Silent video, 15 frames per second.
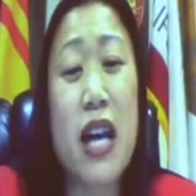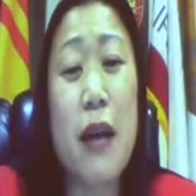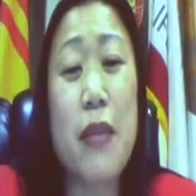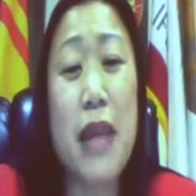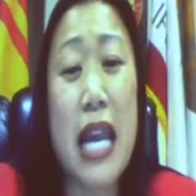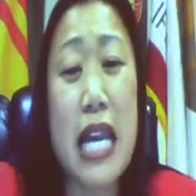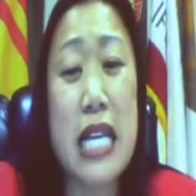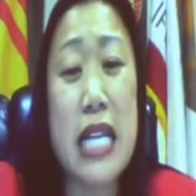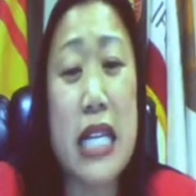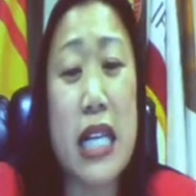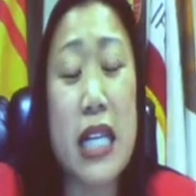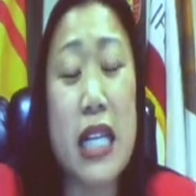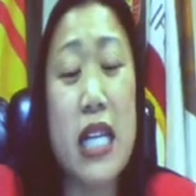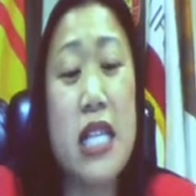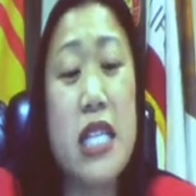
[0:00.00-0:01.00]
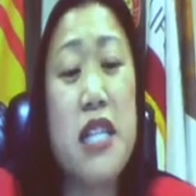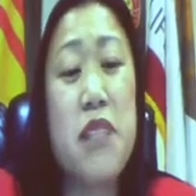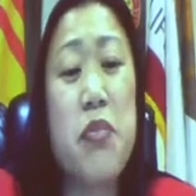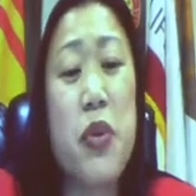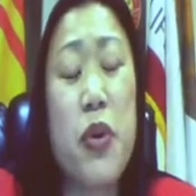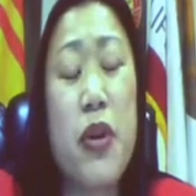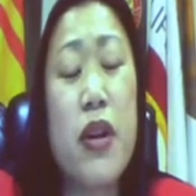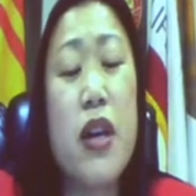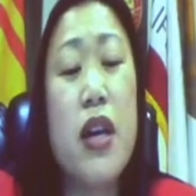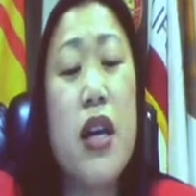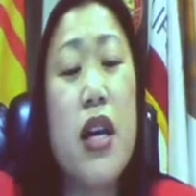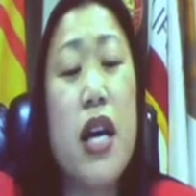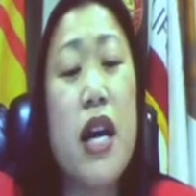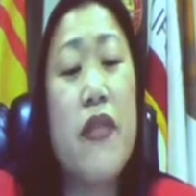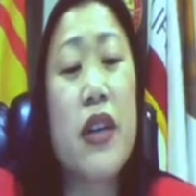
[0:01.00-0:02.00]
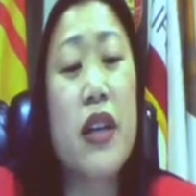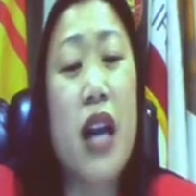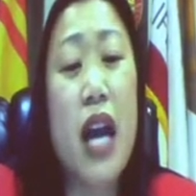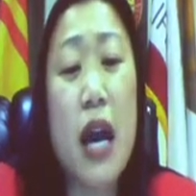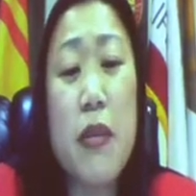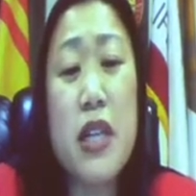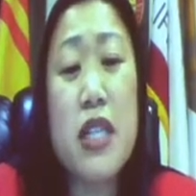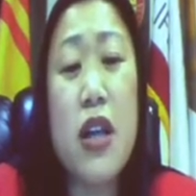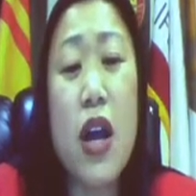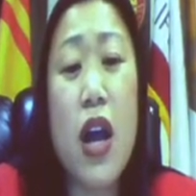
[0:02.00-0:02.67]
Tom Eaton and his support of the Thomas